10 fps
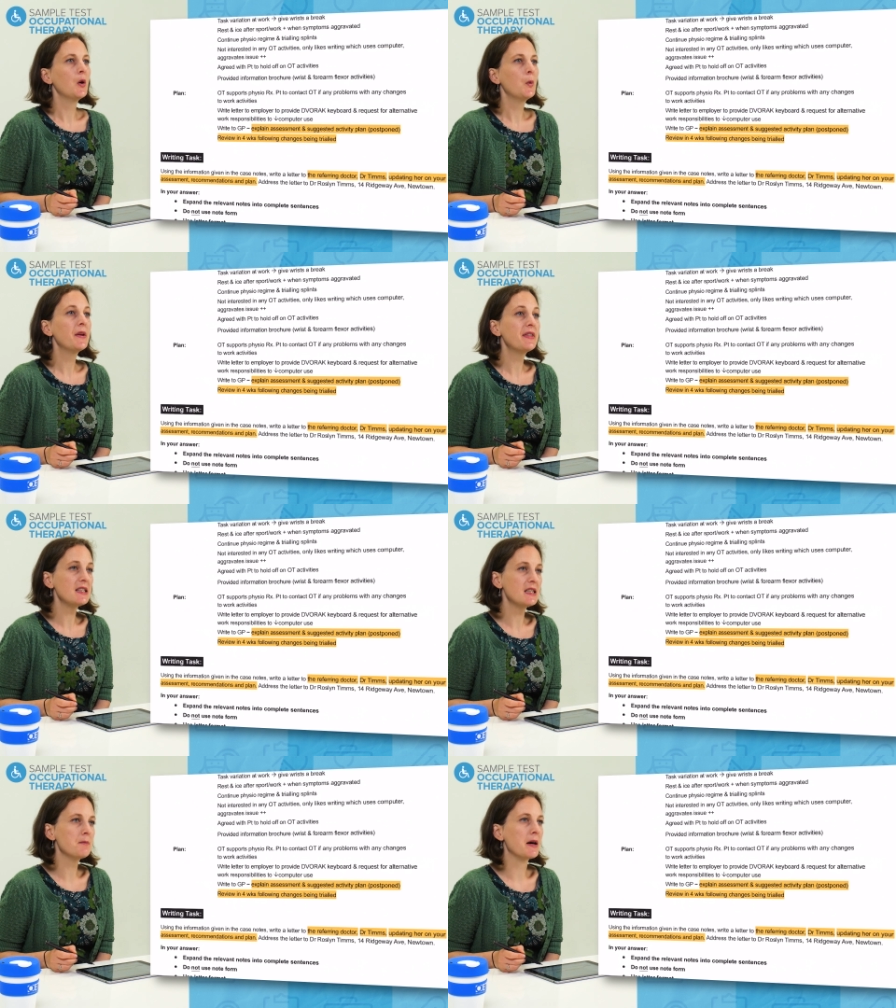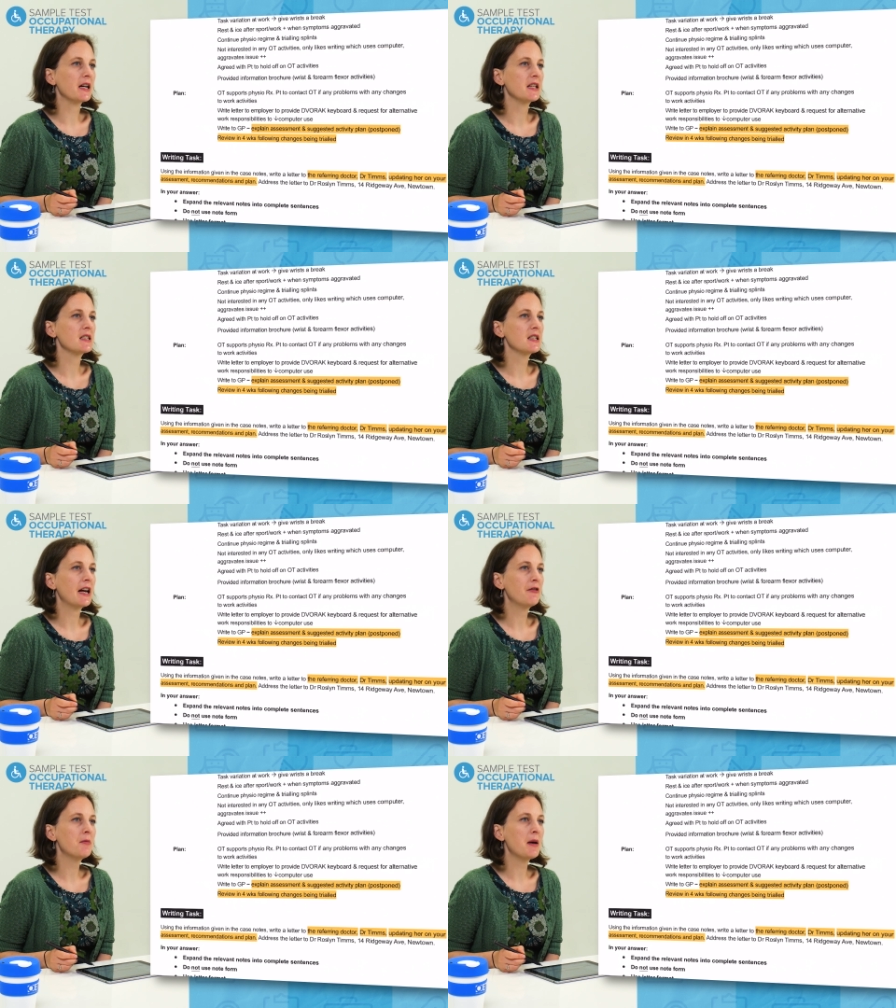With this in mind,
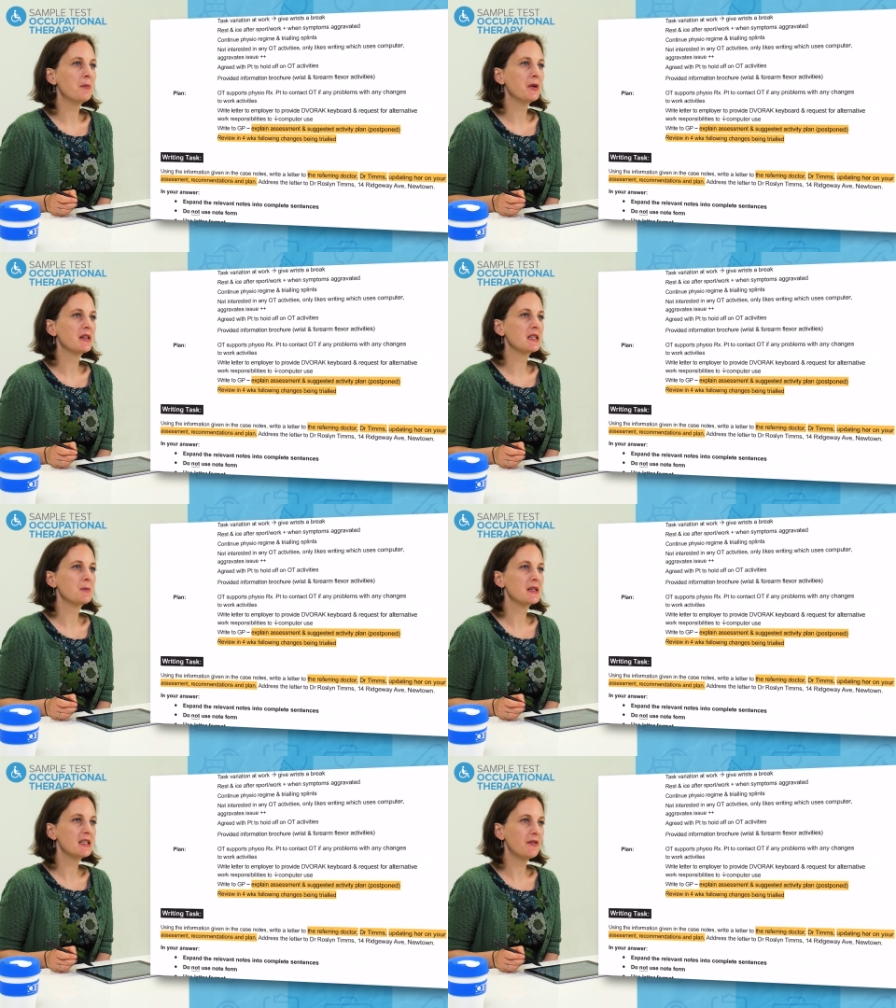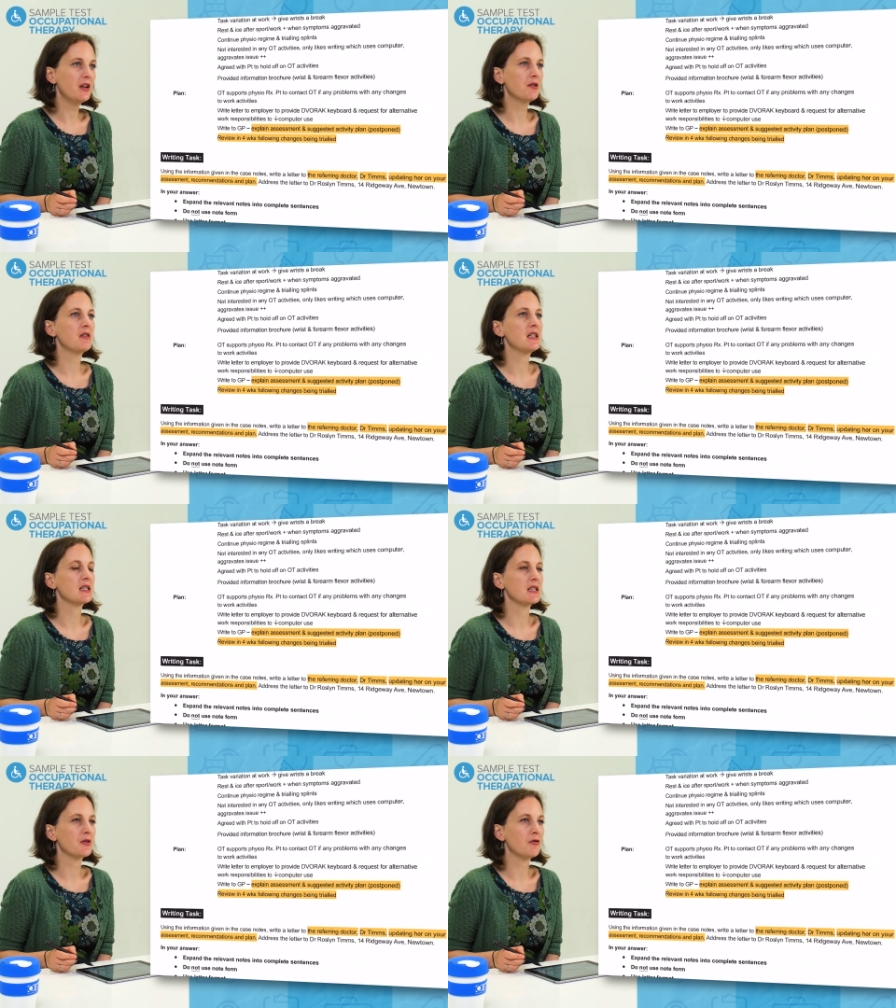and remembering the specific
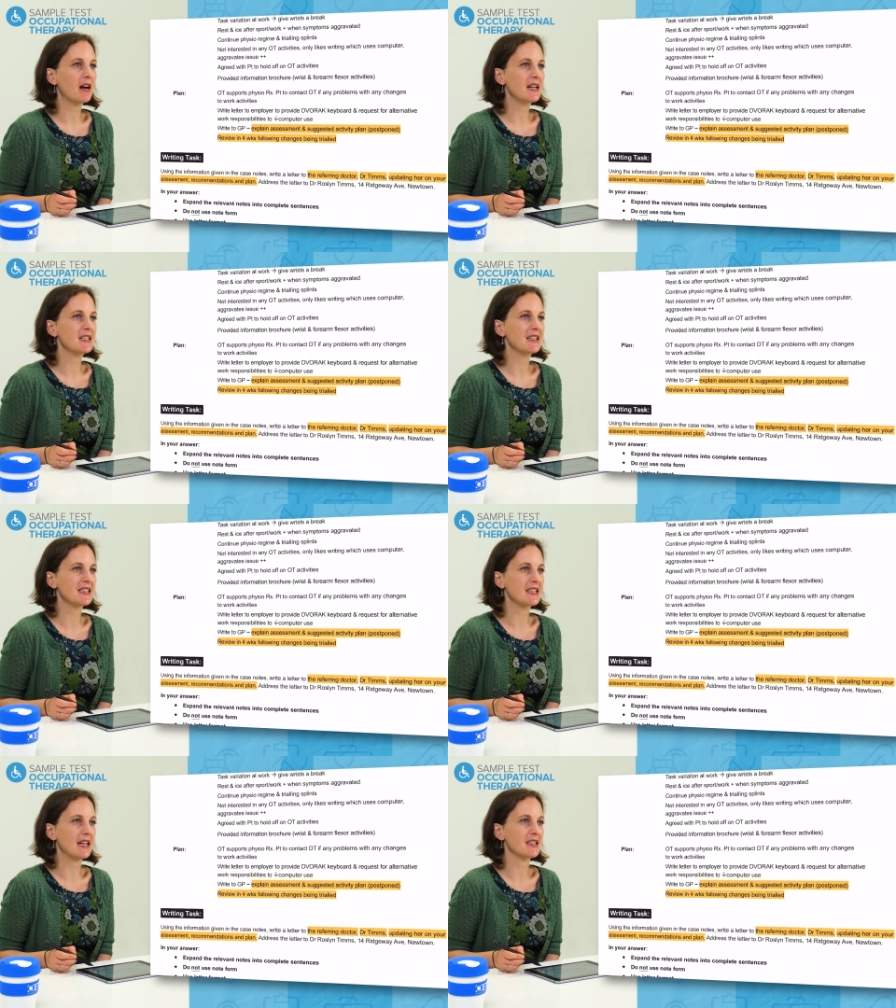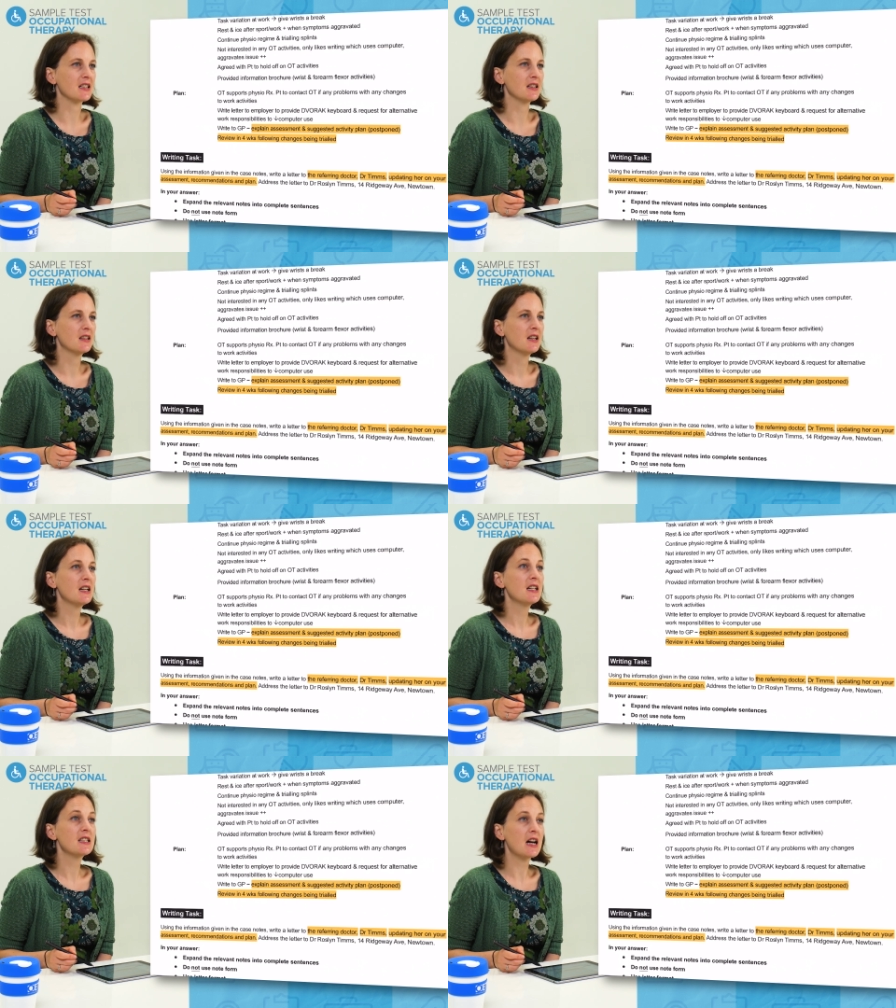reasons for writing this letter,
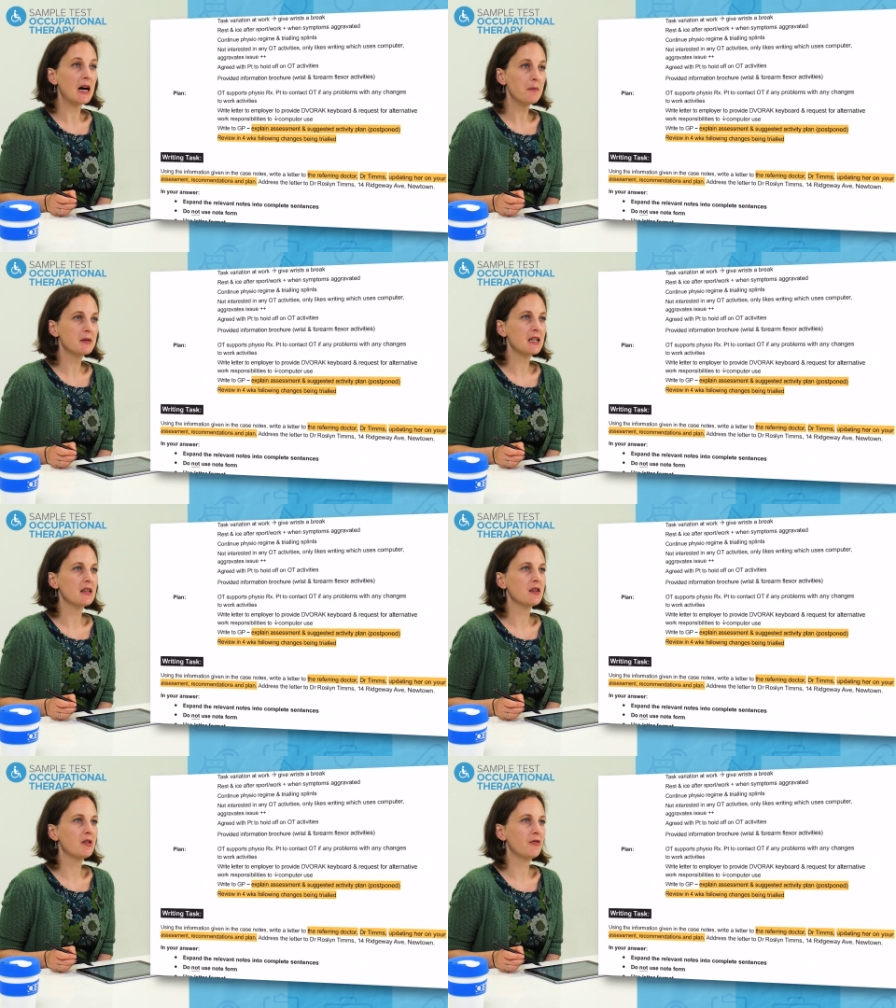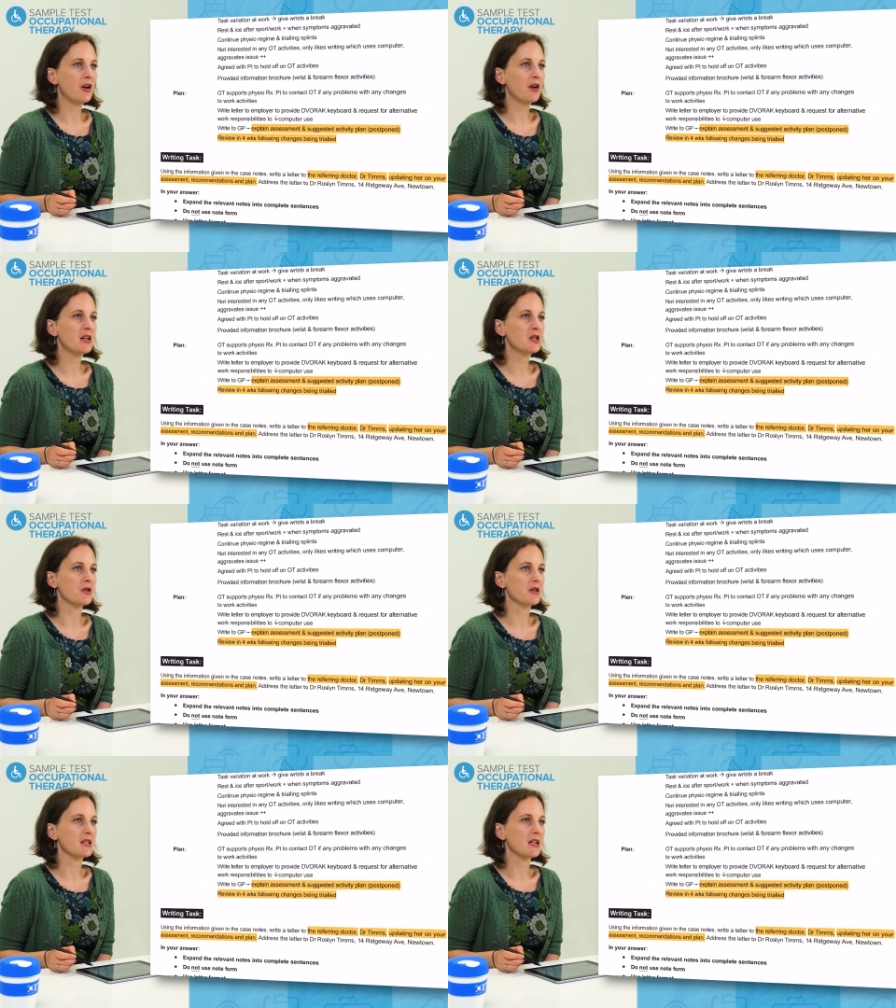to update the referring
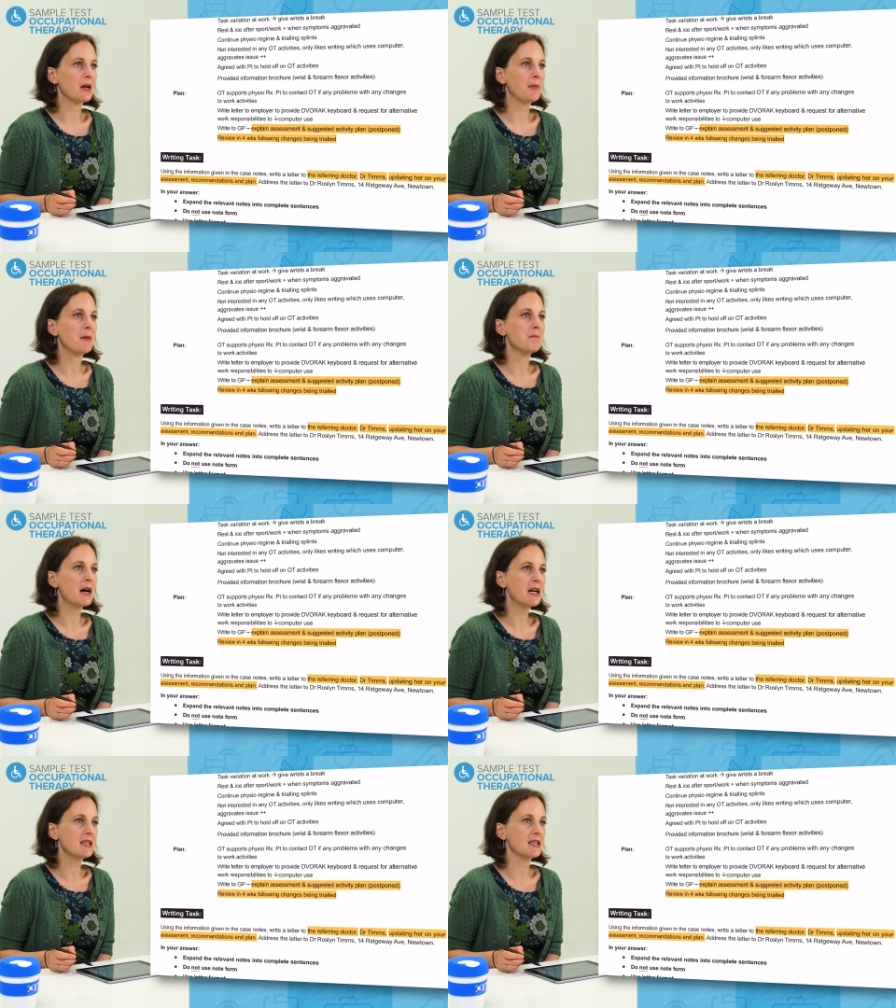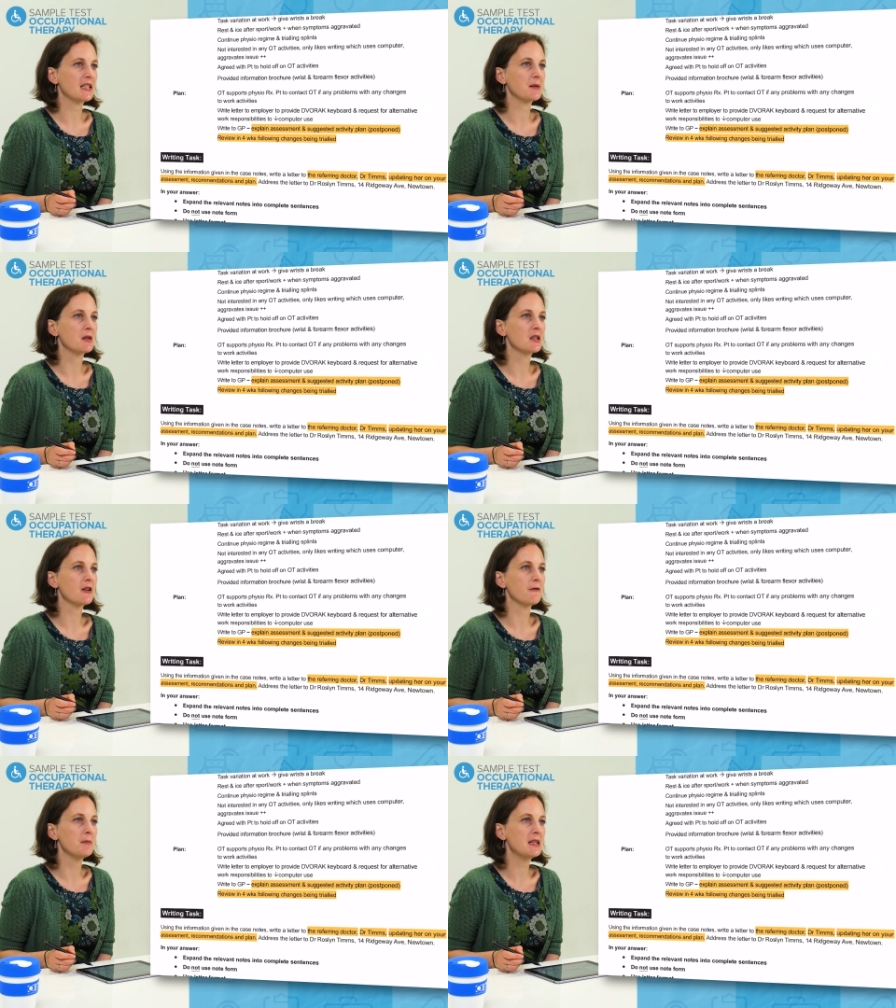doctor about my assessment
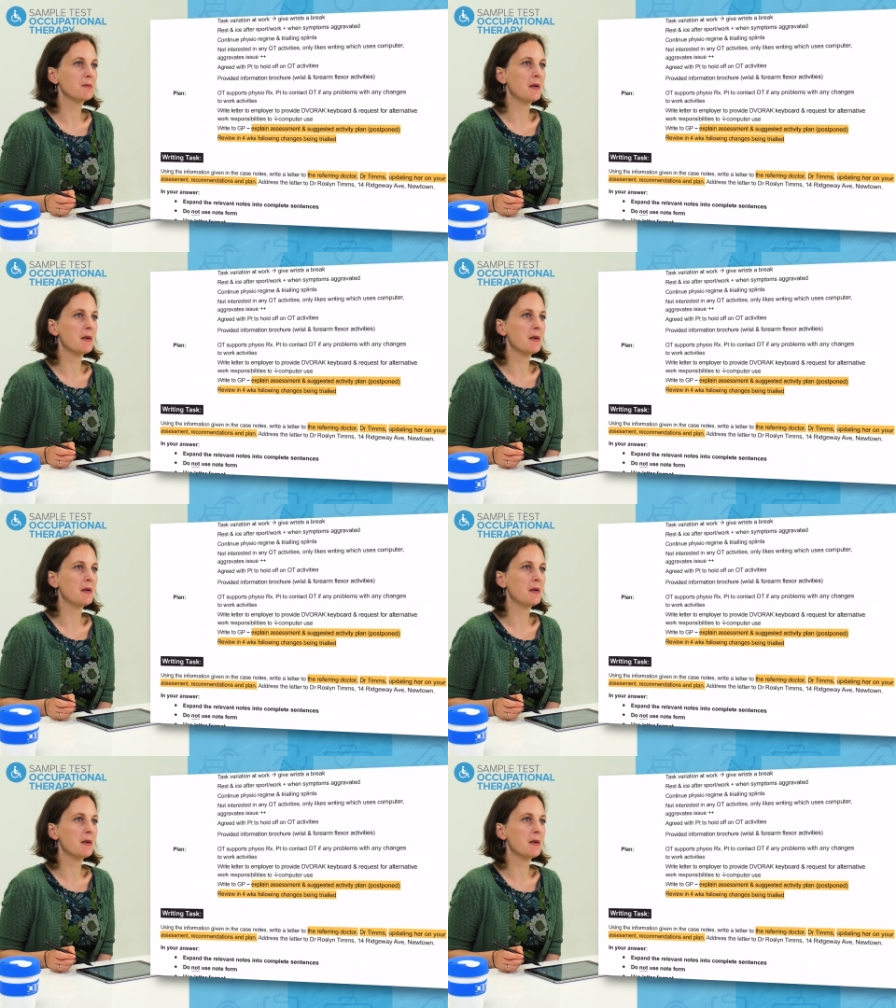of Ms.